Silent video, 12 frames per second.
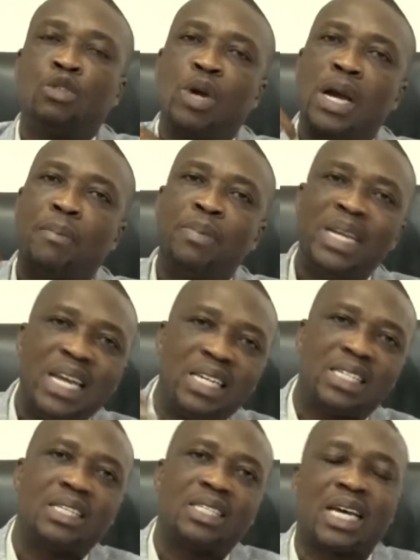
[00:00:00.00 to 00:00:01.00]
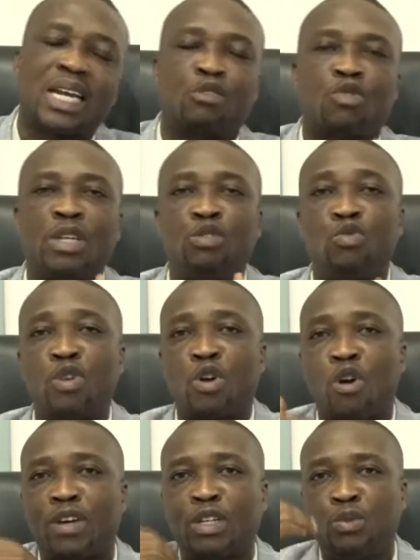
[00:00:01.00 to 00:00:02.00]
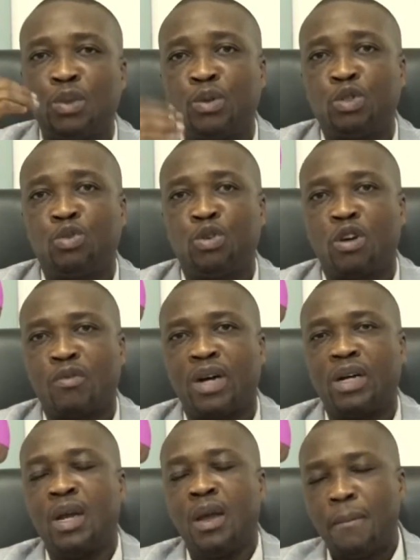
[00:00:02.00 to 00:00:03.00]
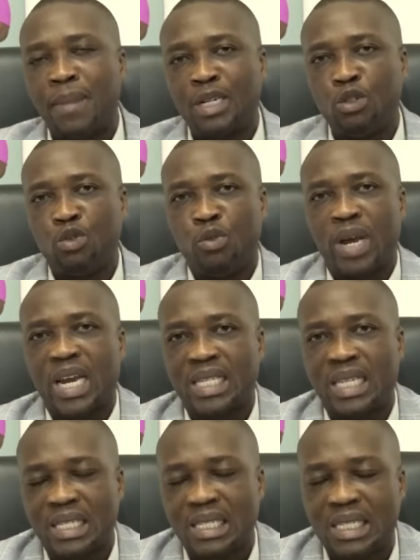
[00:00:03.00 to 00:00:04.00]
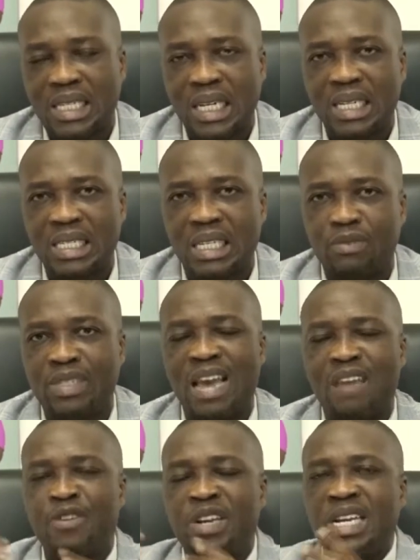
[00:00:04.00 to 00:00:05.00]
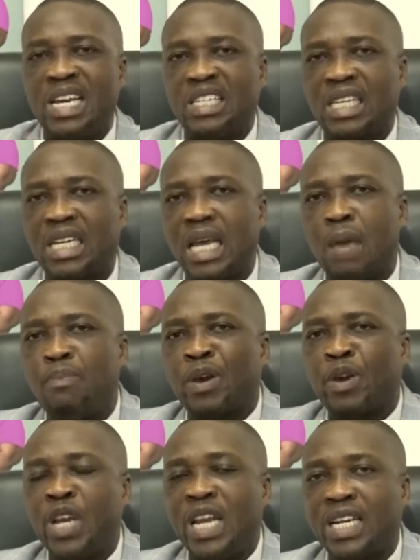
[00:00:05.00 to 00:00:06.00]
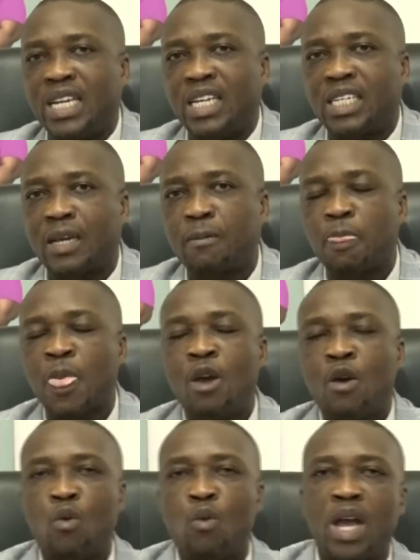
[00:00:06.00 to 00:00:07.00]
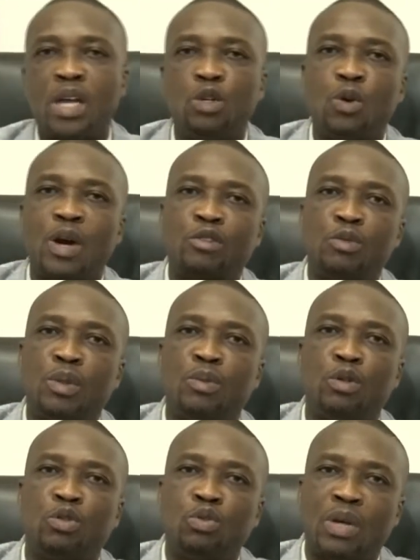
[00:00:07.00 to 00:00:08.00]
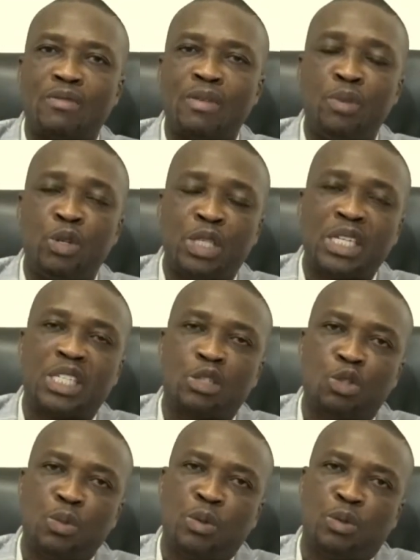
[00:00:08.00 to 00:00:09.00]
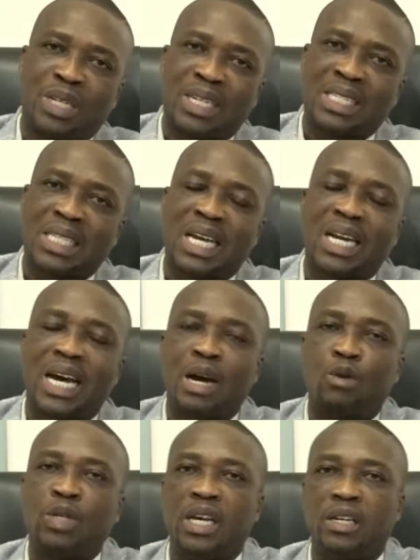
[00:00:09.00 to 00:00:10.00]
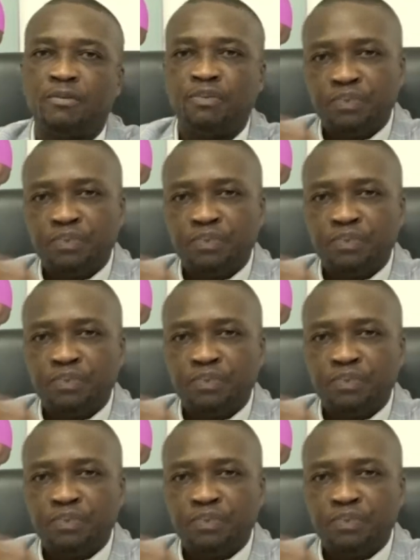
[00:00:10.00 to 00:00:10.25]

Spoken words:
help nations that are trying to recover to be able to recover. But you realize that this sickness gives every nation a peculiar nature, where you have to be able to have a mutation to be able to understand how the